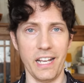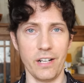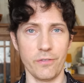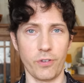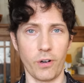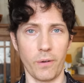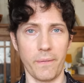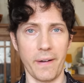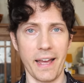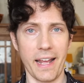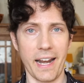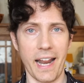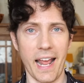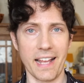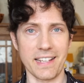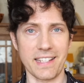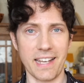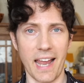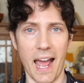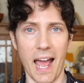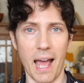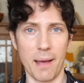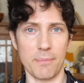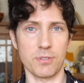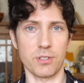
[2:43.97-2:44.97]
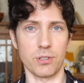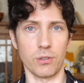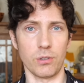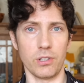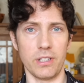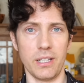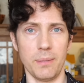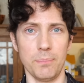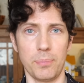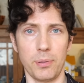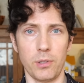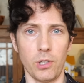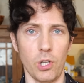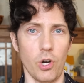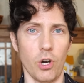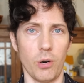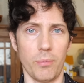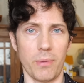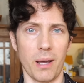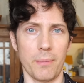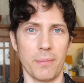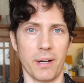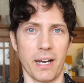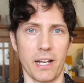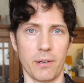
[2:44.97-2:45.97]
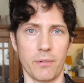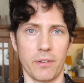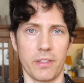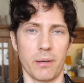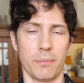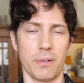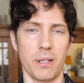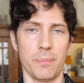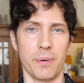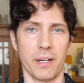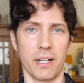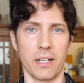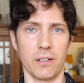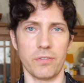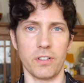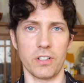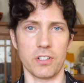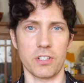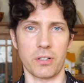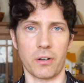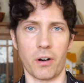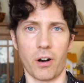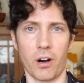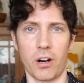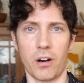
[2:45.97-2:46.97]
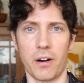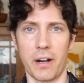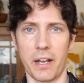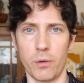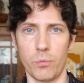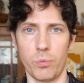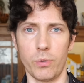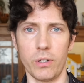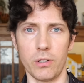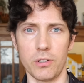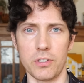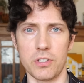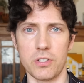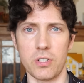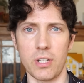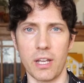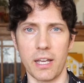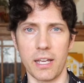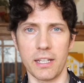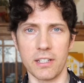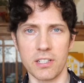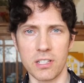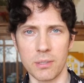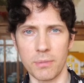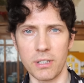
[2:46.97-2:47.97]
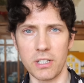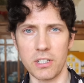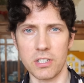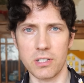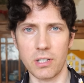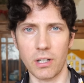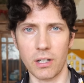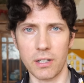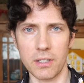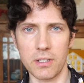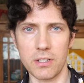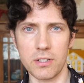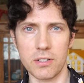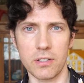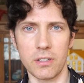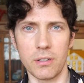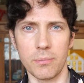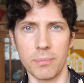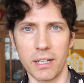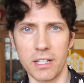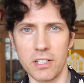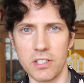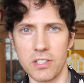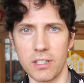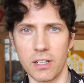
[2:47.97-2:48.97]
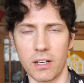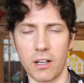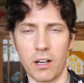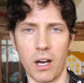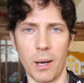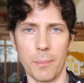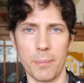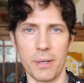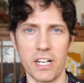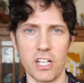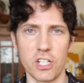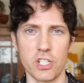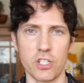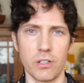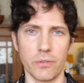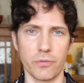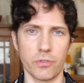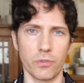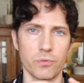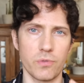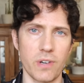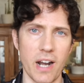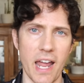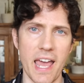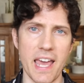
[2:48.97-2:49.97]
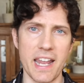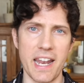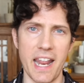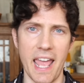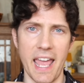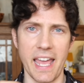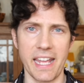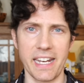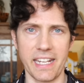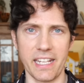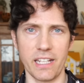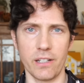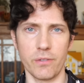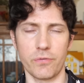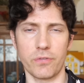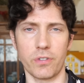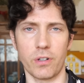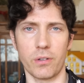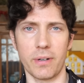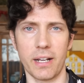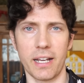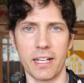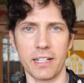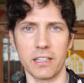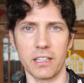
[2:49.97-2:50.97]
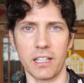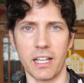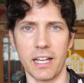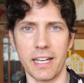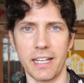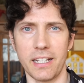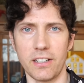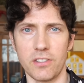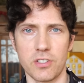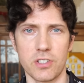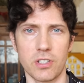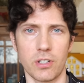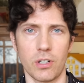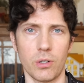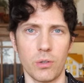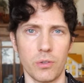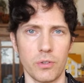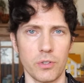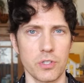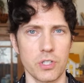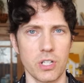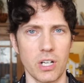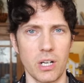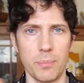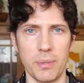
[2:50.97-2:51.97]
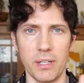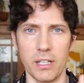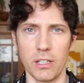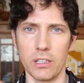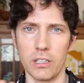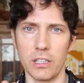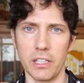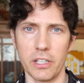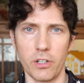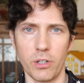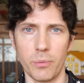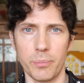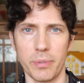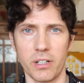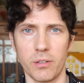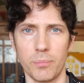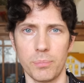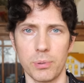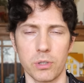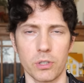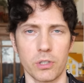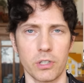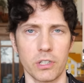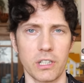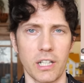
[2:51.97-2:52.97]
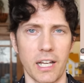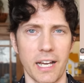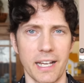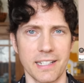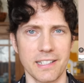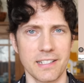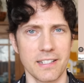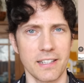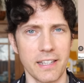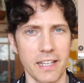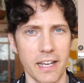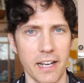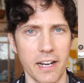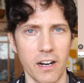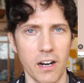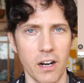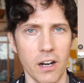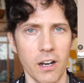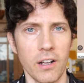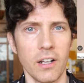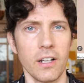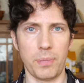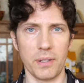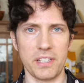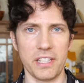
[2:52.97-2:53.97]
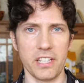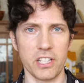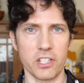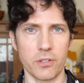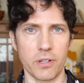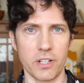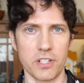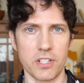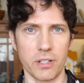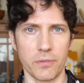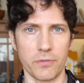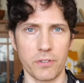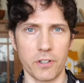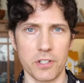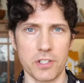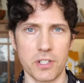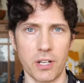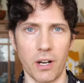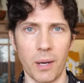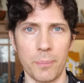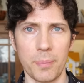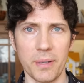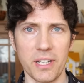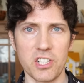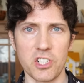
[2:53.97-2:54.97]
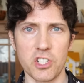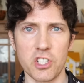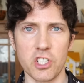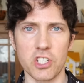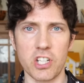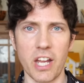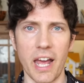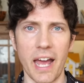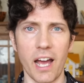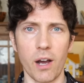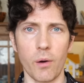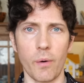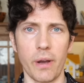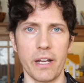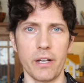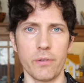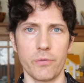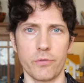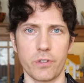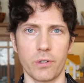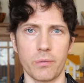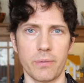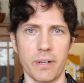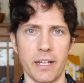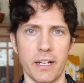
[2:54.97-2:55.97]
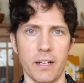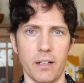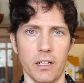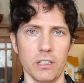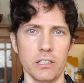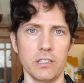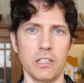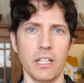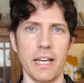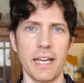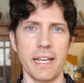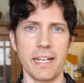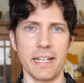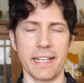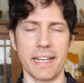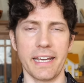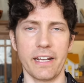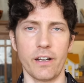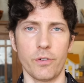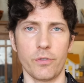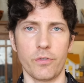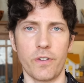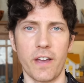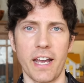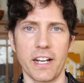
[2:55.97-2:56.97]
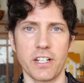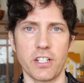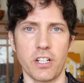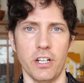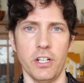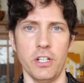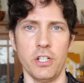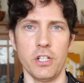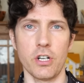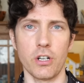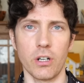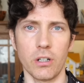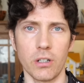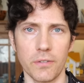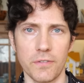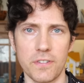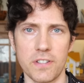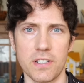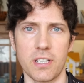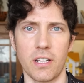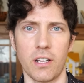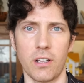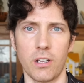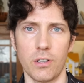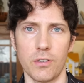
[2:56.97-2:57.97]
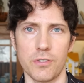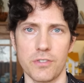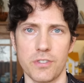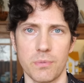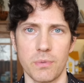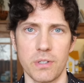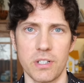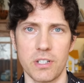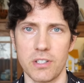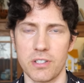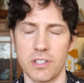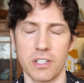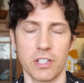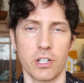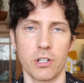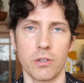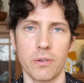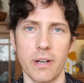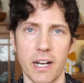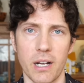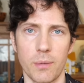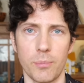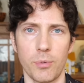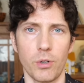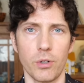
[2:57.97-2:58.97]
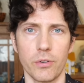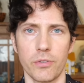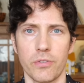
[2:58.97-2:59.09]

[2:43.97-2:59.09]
Infrared has absolutely blown my mind with how many benefits there are. And I will say some of these studies, you might see a combination of red and infrared light. So there's gonna be a little bit of blurred lines there. But the interesting first topic is just how infrared light can affect nerve cells, which is incredible